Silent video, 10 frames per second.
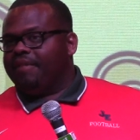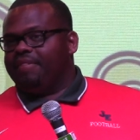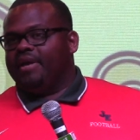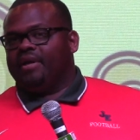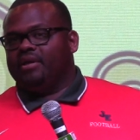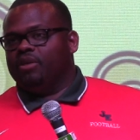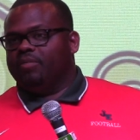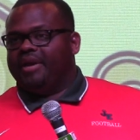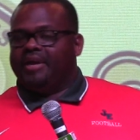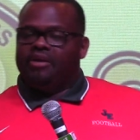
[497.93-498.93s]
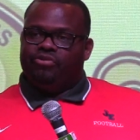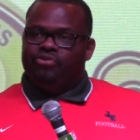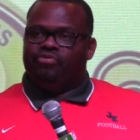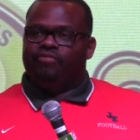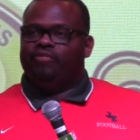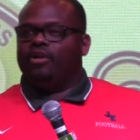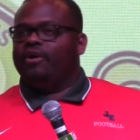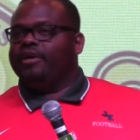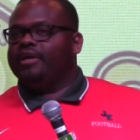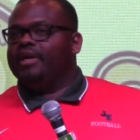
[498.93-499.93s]
I think you know make it conducive for
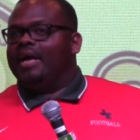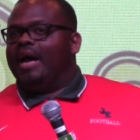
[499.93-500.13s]
learning.